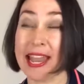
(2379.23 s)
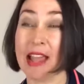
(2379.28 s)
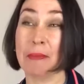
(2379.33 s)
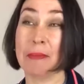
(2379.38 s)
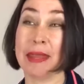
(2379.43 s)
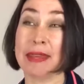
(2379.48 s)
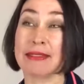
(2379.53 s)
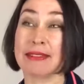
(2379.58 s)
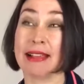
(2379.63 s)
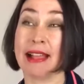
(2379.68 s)
and our
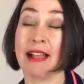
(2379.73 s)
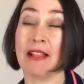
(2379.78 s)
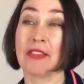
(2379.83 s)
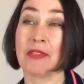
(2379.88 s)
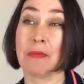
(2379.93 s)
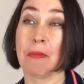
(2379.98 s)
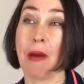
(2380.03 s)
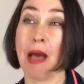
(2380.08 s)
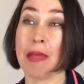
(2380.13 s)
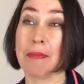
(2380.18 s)
mental
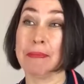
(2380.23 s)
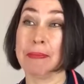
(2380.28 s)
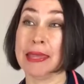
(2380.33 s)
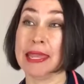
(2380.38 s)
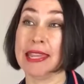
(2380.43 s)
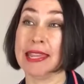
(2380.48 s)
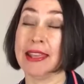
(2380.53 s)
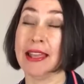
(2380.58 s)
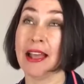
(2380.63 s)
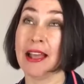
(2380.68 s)
health might
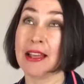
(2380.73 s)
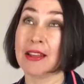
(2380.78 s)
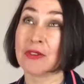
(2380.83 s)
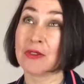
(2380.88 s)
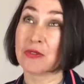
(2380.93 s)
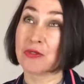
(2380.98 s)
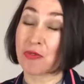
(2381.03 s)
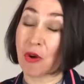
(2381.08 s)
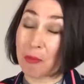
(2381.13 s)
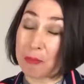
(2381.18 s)
be
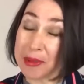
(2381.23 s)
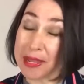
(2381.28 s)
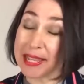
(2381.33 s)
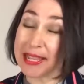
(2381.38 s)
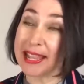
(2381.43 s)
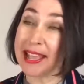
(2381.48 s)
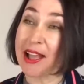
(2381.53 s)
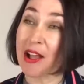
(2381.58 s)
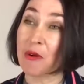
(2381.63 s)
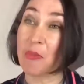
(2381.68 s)

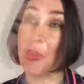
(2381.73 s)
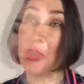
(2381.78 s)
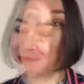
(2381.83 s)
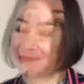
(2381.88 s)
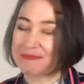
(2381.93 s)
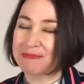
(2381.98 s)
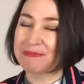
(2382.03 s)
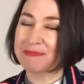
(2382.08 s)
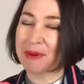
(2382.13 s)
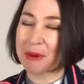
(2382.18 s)
dropping.
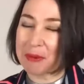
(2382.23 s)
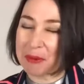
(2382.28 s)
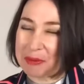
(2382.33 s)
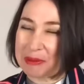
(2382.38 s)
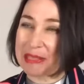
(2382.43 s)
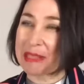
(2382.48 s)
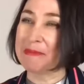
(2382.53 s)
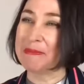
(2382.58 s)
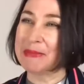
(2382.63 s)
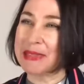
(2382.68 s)

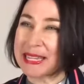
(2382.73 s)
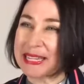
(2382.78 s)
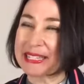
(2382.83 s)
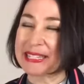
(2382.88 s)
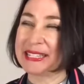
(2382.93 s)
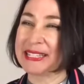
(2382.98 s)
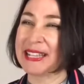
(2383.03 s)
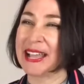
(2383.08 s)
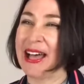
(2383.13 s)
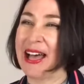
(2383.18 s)
Probably the
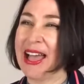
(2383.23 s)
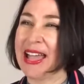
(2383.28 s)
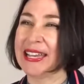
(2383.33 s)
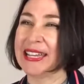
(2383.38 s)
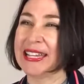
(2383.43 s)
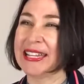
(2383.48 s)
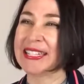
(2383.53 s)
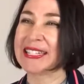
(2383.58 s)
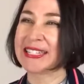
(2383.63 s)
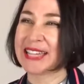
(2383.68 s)
biggest
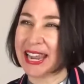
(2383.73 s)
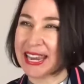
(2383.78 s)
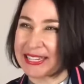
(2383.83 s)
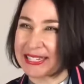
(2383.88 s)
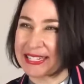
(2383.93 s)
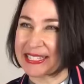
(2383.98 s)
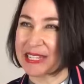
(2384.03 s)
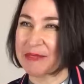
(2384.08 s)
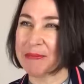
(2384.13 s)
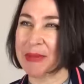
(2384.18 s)
sign is
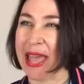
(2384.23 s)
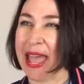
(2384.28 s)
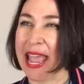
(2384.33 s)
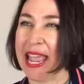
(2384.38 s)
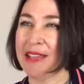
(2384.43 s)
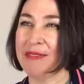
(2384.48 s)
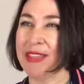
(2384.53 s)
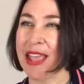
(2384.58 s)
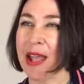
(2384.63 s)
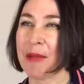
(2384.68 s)
changes in
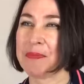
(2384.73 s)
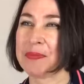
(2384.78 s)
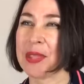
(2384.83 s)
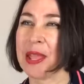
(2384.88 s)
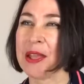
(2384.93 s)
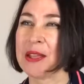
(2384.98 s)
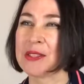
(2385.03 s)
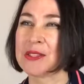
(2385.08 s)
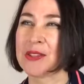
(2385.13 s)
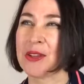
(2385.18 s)
behaviour.
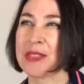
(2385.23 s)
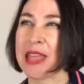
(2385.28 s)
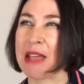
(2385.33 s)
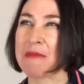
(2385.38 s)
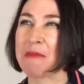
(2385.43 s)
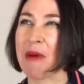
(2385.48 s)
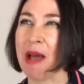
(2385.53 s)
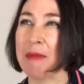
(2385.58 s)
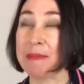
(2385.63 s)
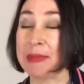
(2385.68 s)
So
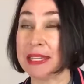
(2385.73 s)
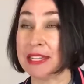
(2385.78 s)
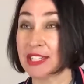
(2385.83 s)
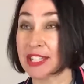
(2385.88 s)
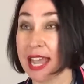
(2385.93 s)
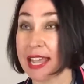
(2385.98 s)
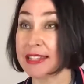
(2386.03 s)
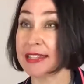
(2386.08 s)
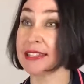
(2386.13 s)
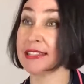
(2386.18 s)
that might be
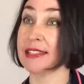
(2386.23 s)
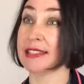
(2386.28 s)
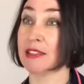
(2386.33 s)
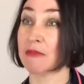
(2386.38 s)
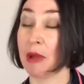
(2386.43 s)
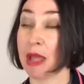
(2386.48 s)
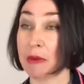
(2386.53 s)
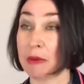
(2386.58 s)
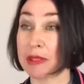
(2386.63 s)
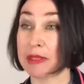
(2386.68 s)
changes in
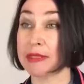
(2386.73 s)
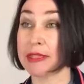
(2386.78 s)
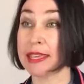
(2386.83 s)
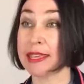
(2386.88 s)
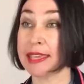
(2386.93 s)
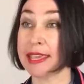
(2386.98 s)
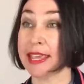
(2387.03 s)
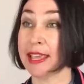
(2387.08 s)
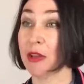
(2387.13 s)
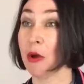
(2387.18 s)
the way we're
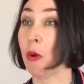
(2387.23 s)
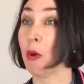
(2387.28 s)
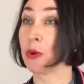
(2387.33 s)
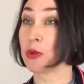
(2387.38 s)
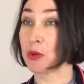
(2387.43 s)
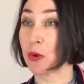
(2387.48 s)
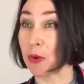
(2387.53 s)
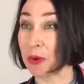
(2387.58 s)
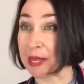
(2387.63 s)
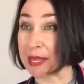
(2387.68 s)
thinking or
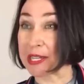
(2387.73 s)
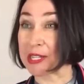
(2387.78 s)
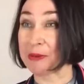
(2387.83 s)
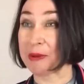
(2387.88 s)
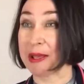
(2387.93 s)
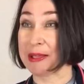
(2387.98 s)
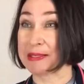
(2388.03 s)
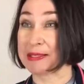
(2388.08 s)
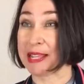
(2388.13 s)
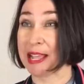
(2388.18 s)
talking
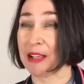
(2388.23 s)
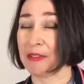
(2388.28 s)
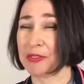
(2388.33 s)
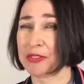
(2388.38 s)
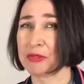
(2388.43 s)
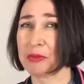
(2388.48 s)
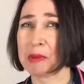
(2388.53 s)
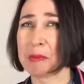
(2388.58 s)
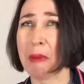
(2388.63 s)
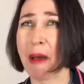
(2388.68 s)
to
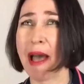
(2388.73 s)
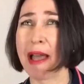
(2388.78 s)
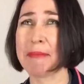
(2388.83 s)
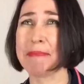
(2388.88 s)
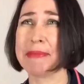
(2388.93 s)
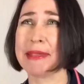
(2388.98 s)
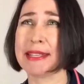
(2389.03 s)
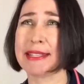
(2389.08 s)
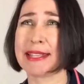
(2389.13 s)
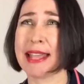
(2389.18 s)
ourselves. We
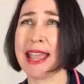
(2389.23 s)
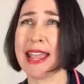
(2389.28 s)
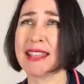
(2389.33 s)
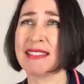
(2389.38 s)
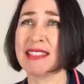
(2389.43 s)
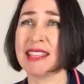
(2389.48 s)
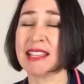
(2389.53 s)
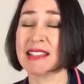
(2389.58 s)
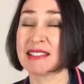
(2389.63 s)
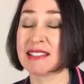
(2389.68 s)
might be
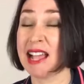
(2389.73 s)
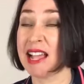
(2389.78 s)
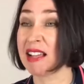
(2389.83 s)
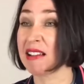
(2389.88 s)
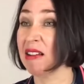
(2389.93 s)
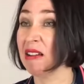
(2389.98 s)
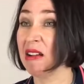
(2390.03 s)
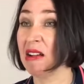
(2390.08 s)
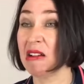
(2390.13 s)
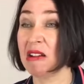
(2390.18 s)
saying things
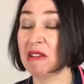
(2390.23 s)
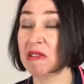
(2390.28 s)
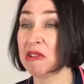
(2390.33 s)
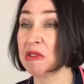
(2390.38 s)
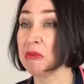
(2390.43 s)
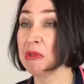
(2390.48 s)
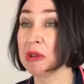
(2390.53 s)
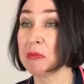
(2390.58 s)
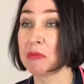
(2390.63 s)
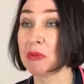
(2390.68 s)
like,
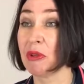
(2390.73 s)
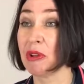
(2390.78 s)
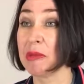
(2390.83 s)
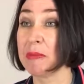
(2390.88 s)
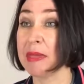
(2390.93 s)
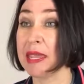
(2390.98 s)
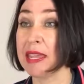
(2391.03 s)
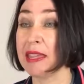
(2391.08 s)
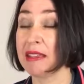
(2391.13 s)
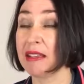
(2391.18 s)
who would employ
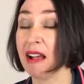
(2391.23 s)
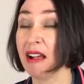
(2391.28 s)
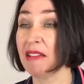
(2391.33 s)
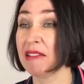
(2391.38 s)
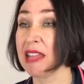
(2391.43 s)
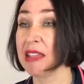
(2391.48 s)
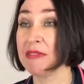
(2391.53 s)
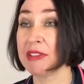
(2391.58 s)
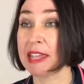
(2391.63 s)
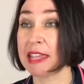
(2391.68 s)
me?
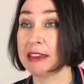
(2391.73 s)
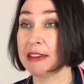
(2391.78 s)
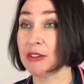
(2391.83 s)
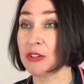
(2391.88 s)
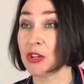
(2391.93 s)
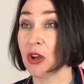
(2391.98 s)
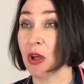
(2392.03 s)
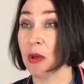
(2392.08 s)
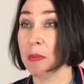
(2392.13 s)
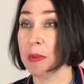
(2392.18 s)
I'll never get a
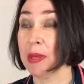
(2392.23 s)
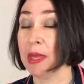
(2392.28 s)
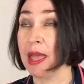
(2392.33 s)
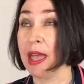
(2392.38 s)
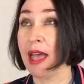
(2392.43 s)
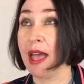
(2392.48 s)
job.